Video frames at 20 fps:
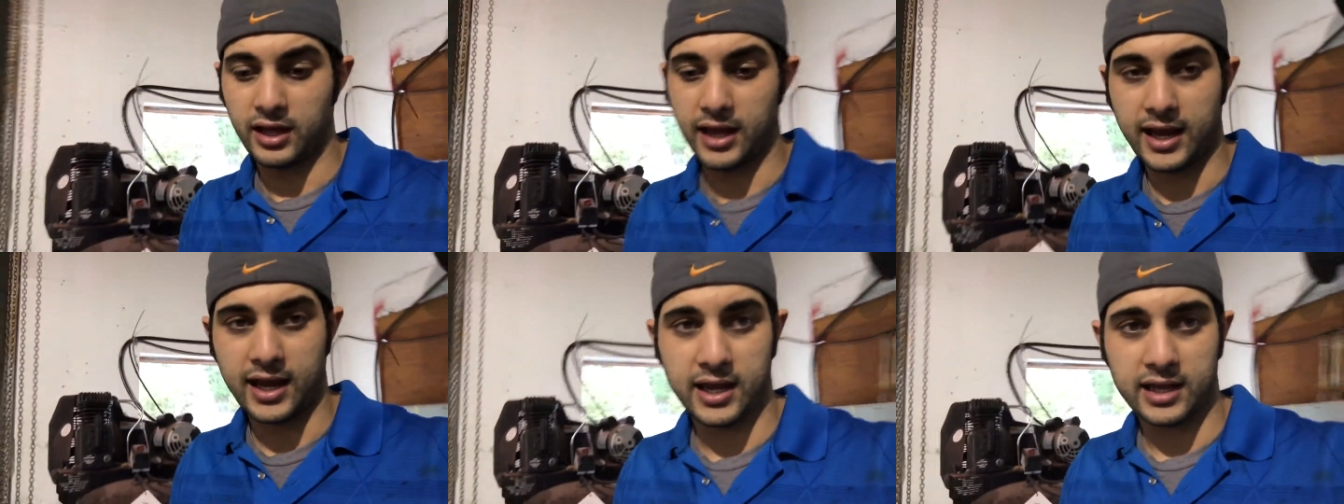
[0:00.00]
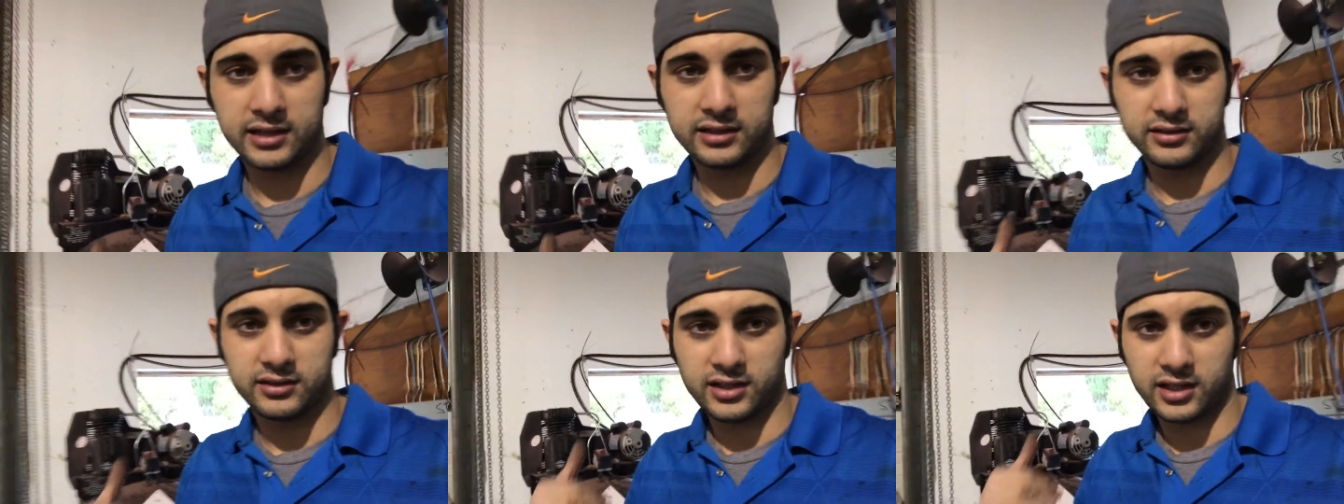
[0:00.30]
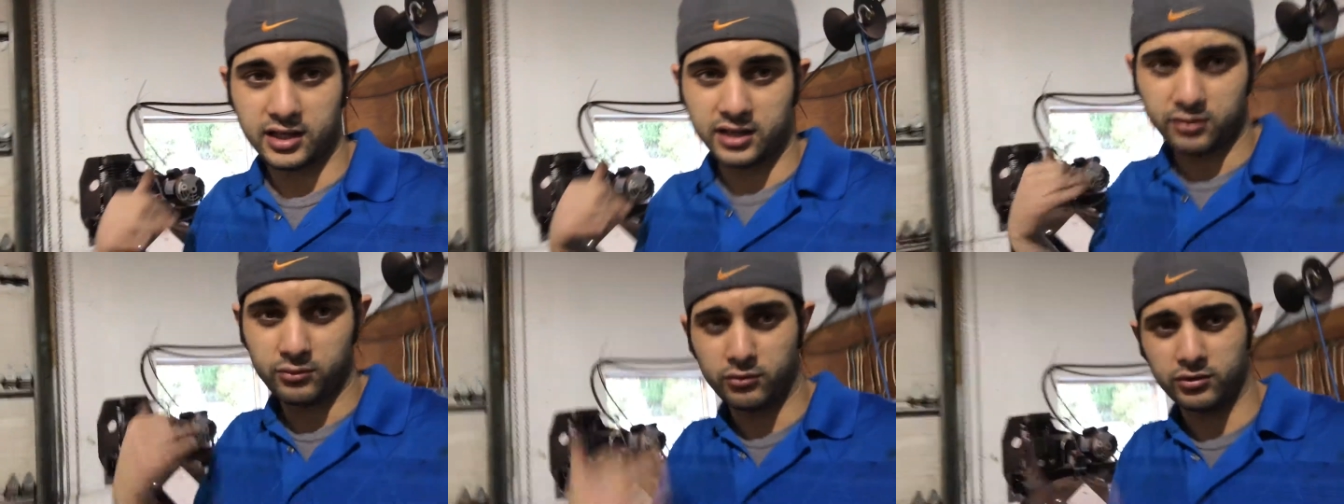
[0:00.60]
and
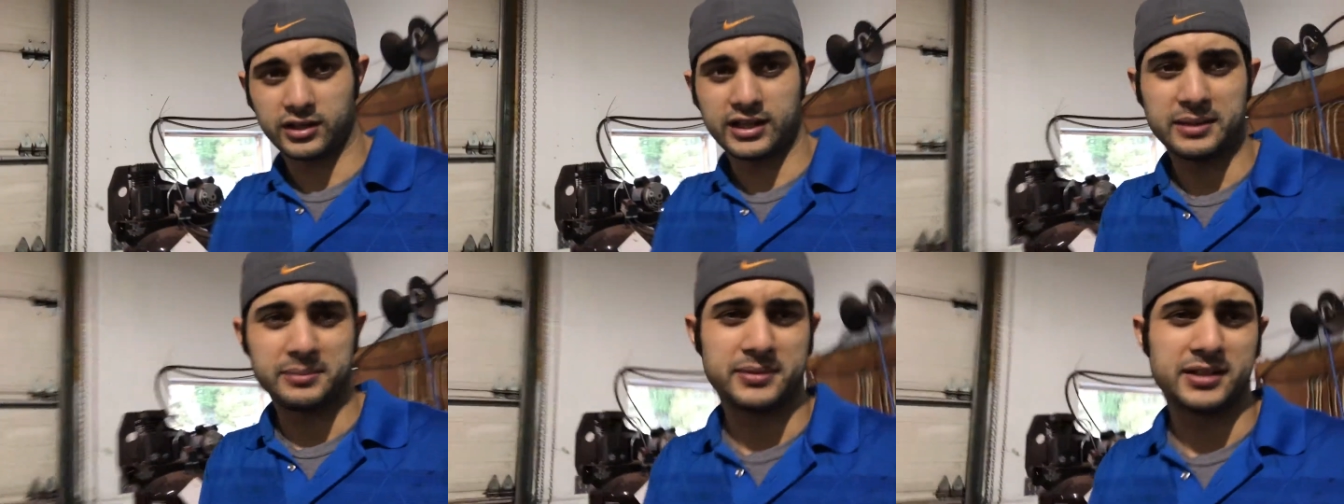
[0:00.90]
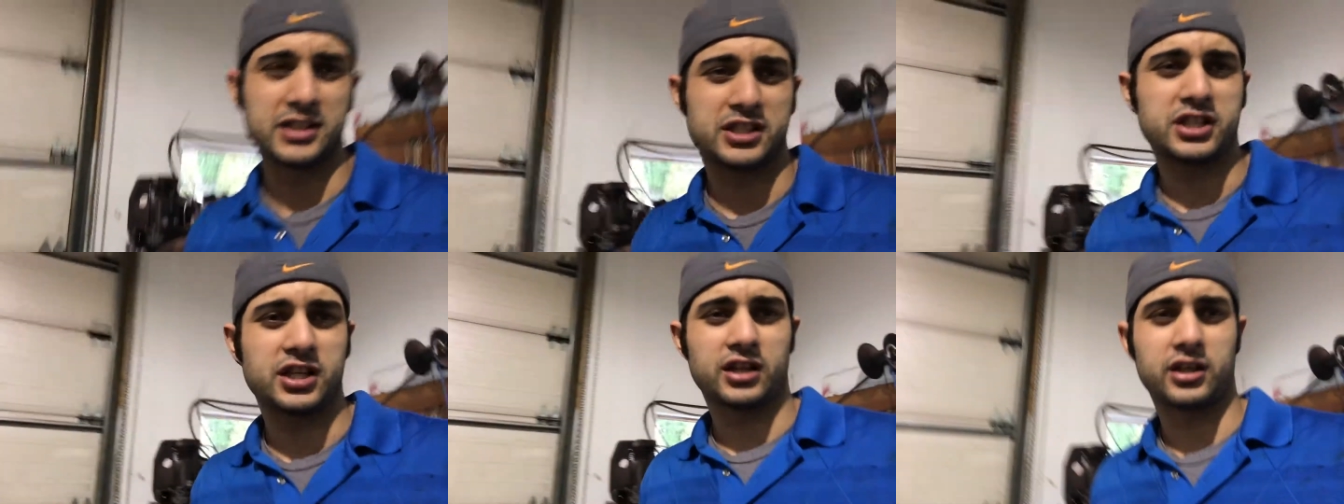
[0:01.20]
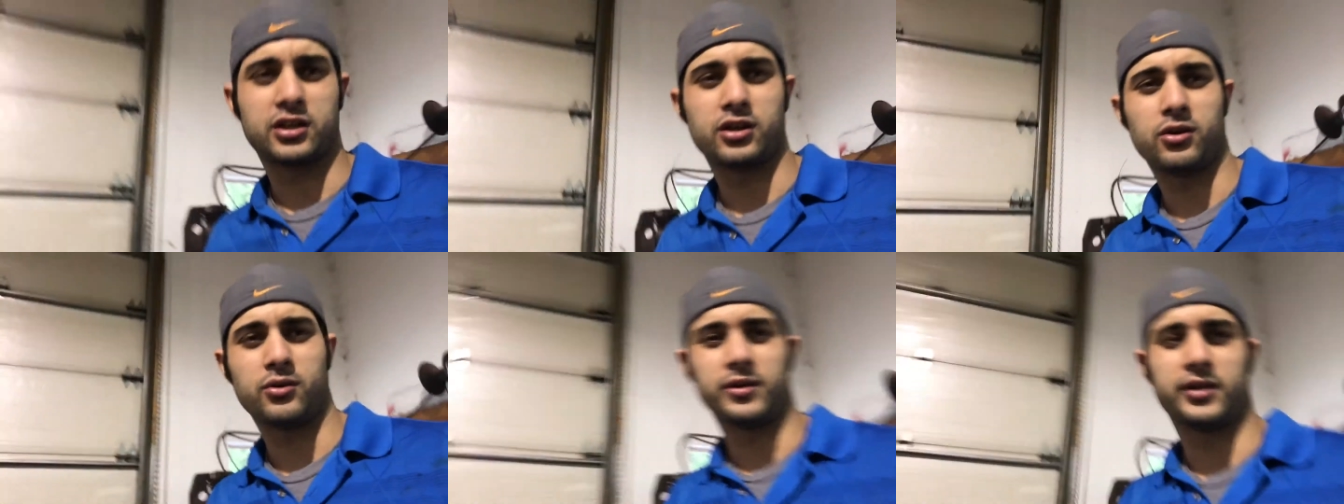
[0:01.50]
we'll keep this
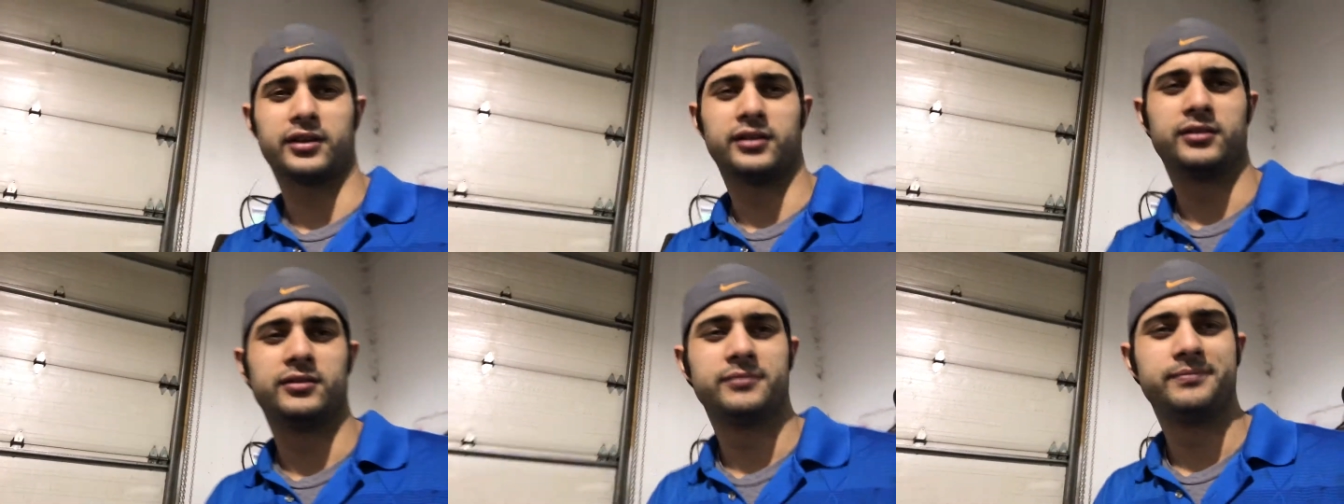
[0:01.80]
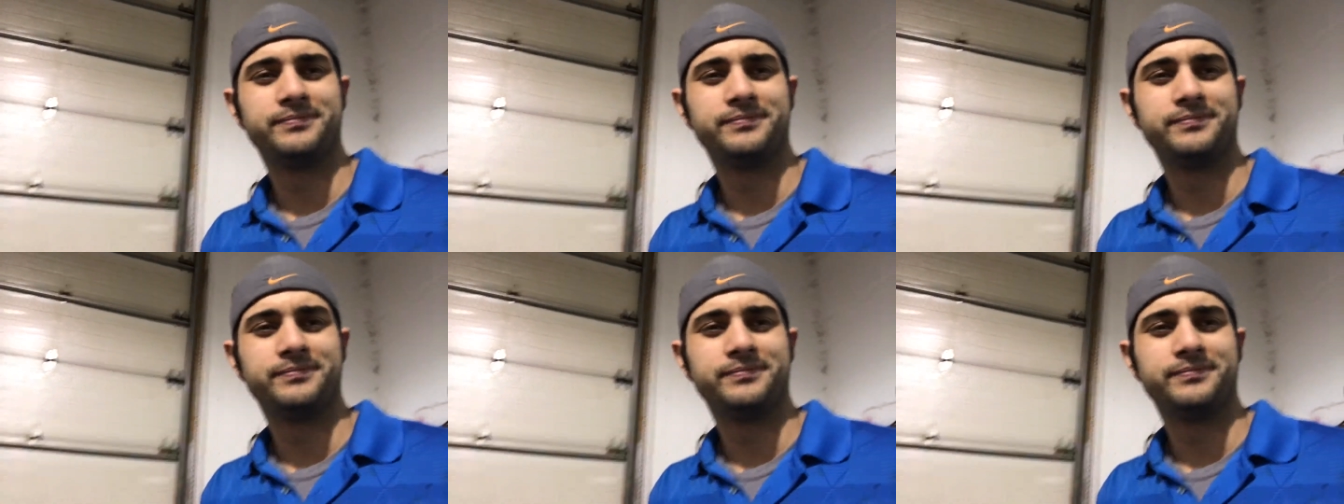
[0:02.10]
shit going.